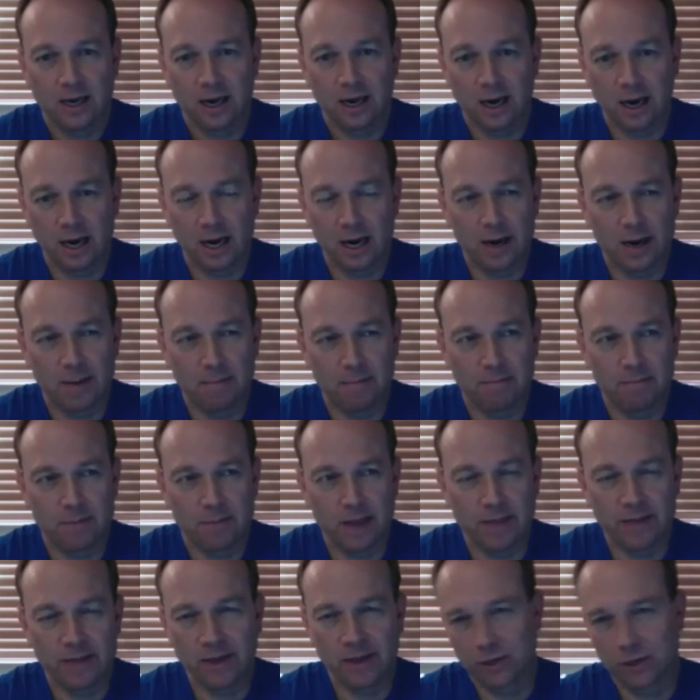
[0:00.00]

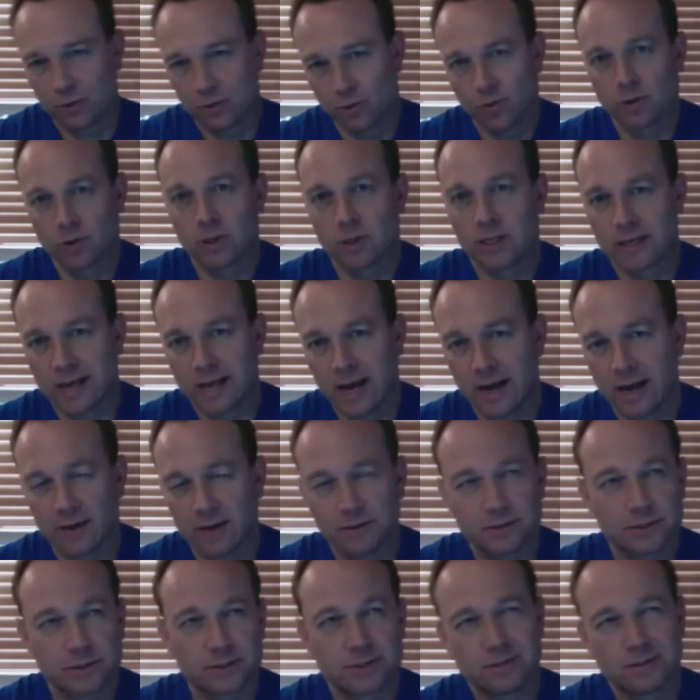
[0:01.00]
And then Google
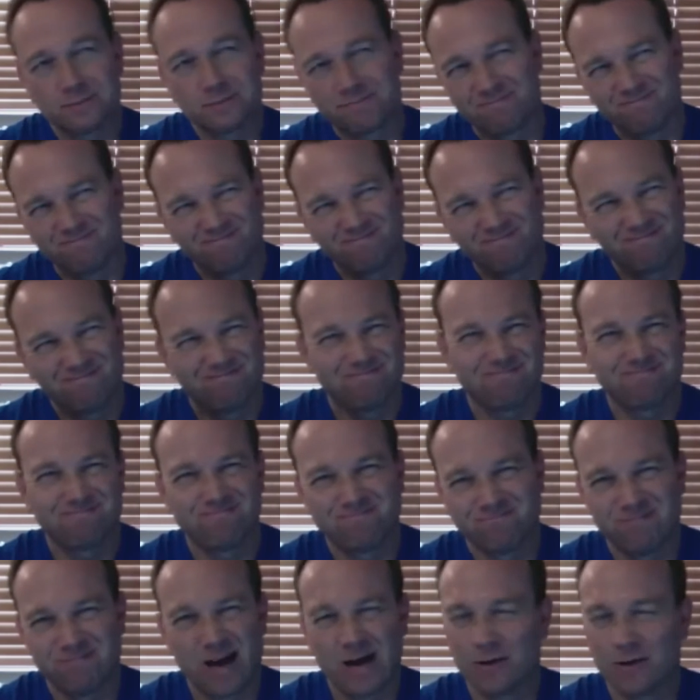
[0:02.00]
announced,
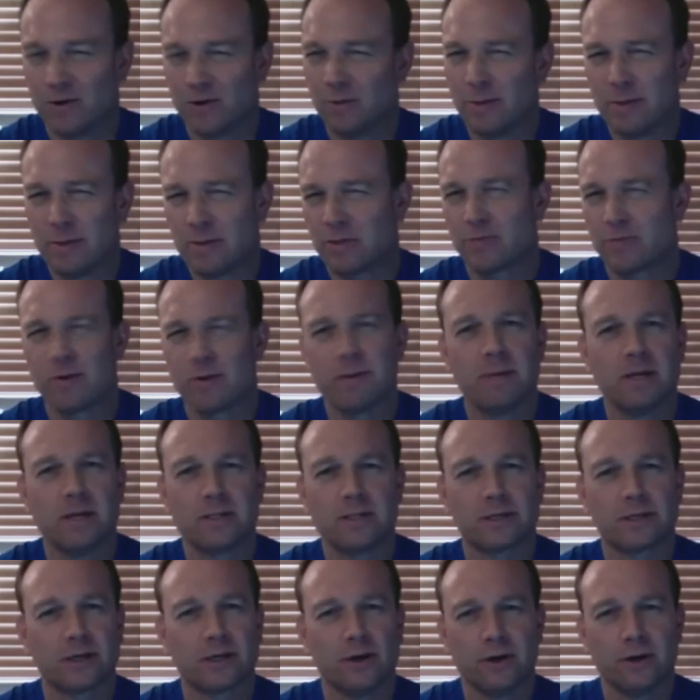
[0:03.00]
I don't know, maybe 3
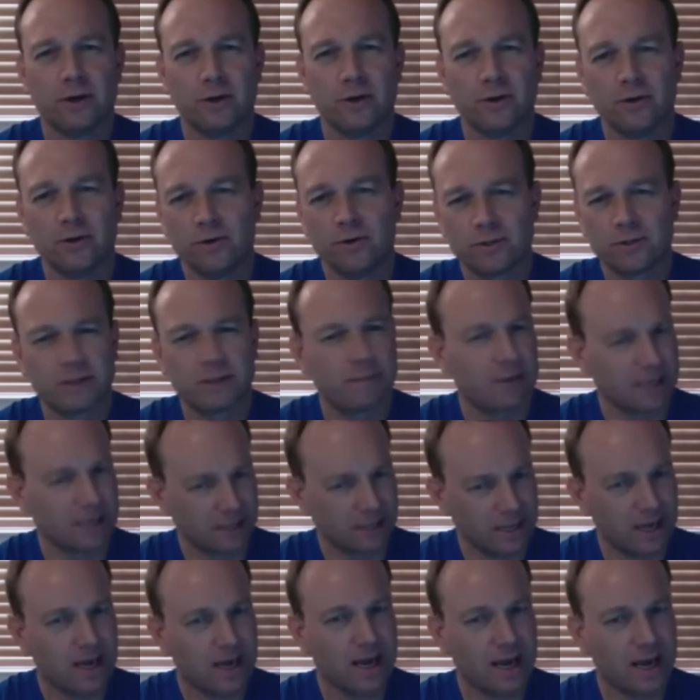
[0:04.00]
months ago or something
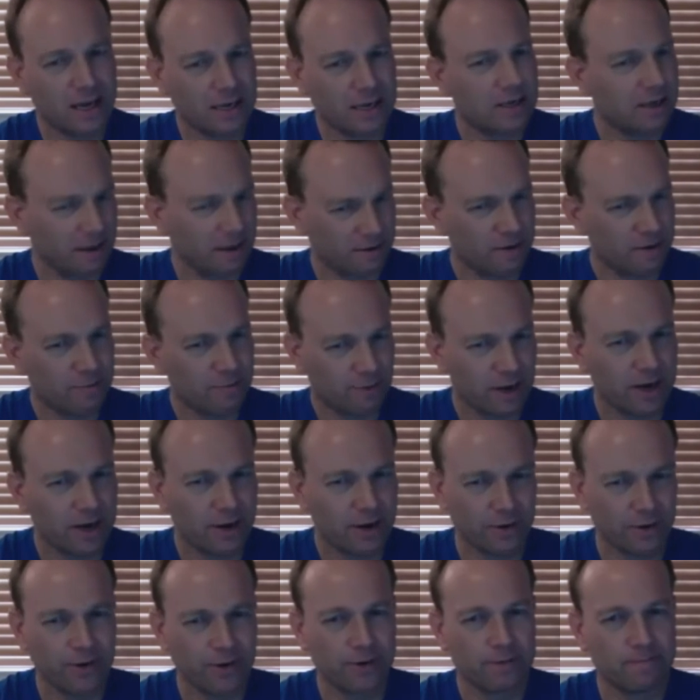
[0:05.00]
like that.
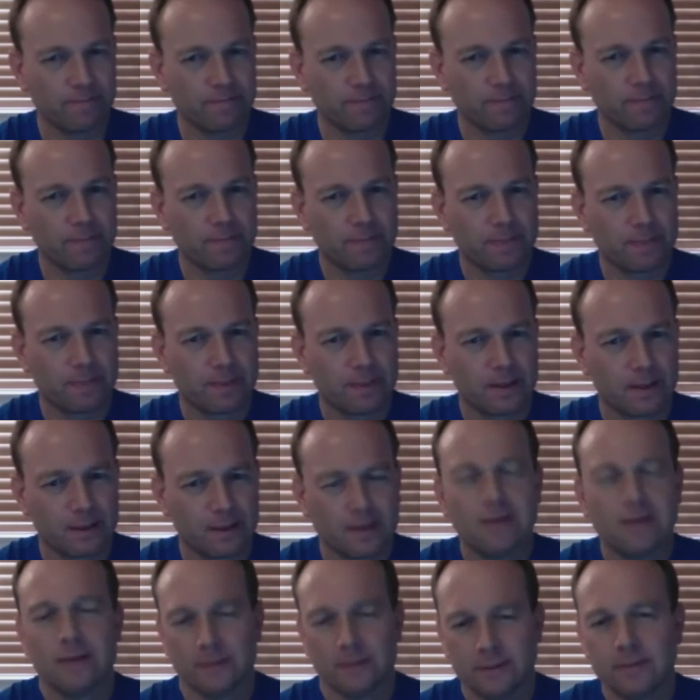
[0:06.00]
It
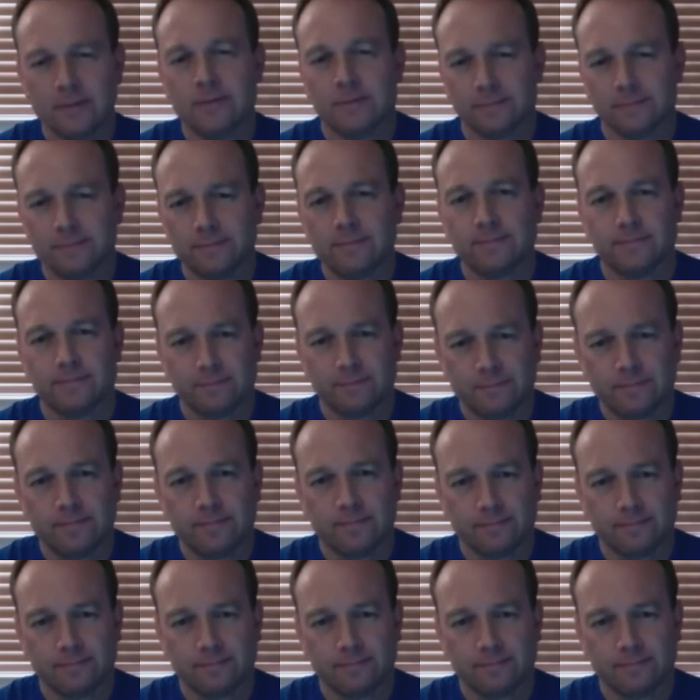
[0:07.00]
was recent enough.